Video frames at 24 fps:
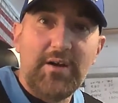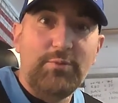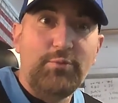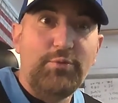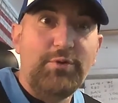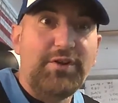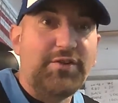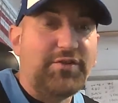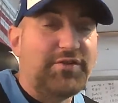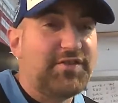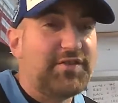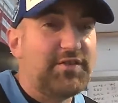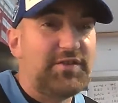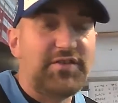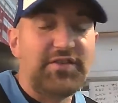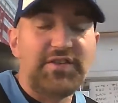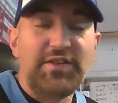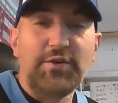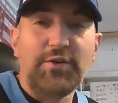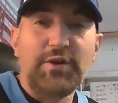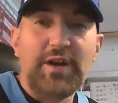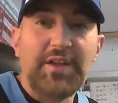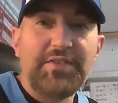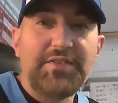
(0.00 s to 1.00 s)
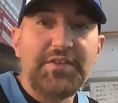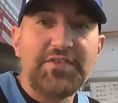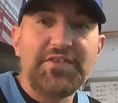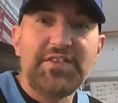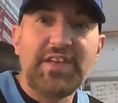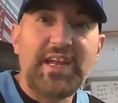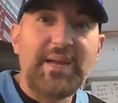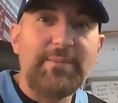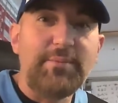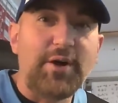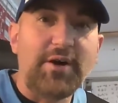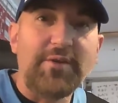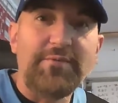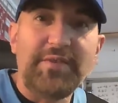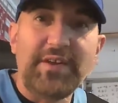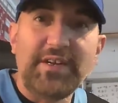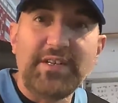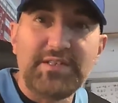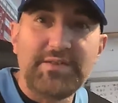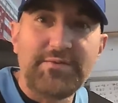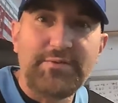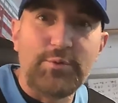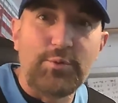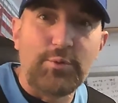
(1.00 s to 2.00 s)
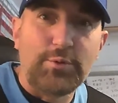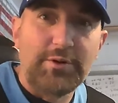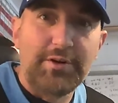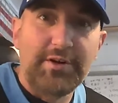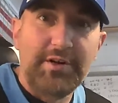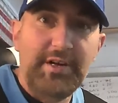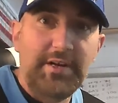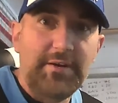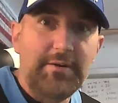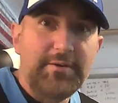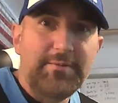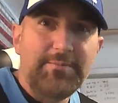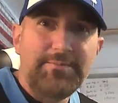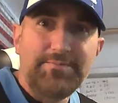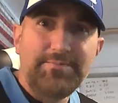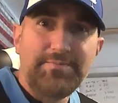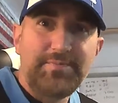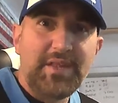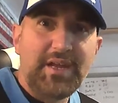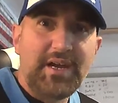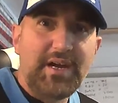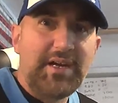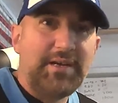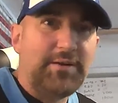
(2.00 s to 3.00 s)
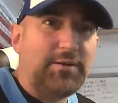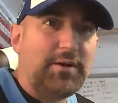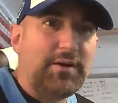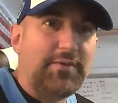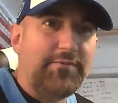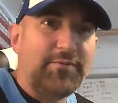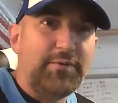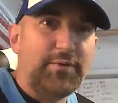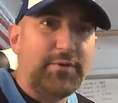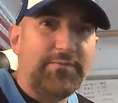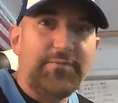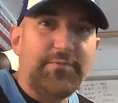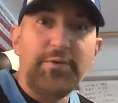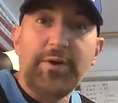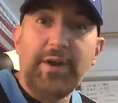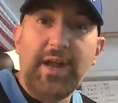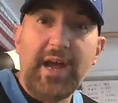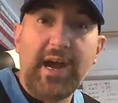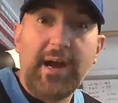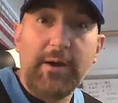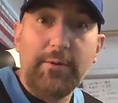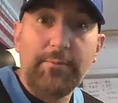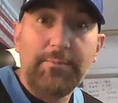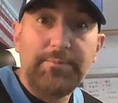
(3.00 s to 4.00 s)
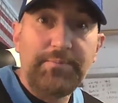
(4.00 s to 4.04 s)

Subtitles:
We just still got the same offensive coordinator. I don't for now.